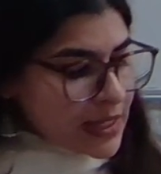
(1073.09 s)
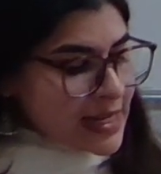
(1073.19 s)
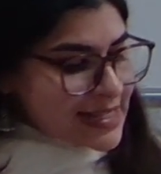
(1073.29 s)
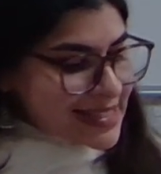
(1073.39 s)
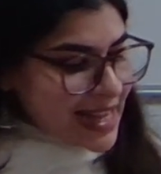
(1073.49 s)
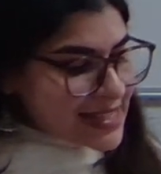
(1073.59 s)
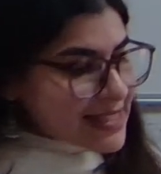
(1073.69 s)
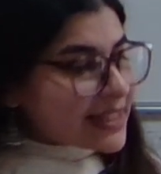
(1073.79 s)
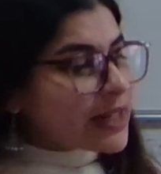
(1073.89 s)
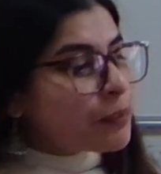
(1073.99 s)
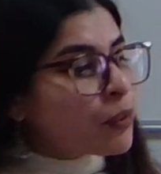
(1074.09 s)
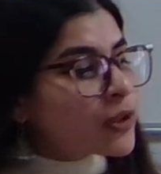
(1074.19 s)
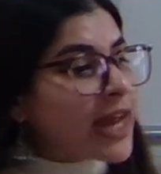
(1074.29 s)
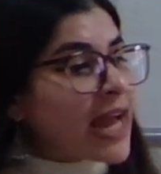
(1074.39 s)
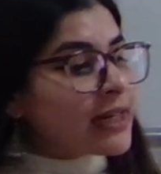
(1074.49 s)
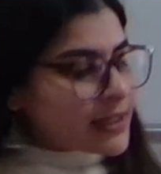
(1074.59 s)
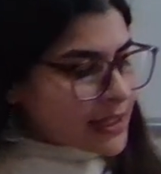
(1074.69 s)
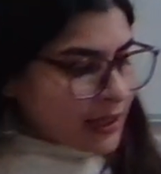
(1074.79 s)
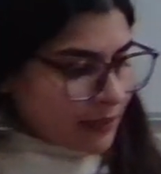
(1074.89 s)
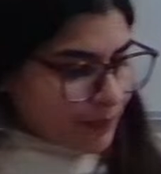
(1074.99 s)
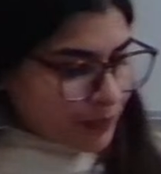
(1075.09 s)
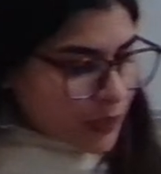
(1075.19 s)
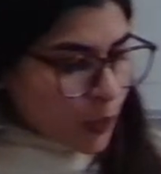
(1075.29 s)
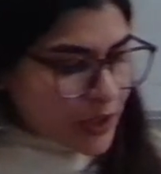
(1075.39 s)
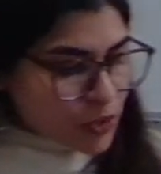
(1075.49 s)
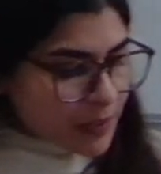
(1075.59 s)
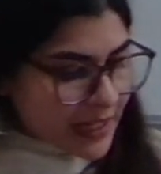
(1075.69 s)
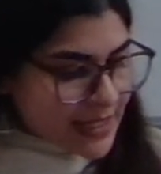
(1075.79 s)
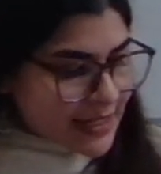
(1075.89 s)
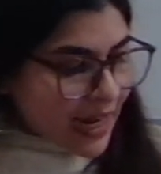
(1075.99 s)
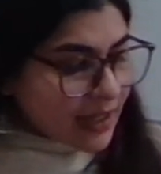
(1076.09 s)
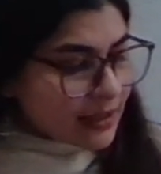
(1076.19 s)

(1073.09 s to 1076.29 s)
Sensory modality, which means that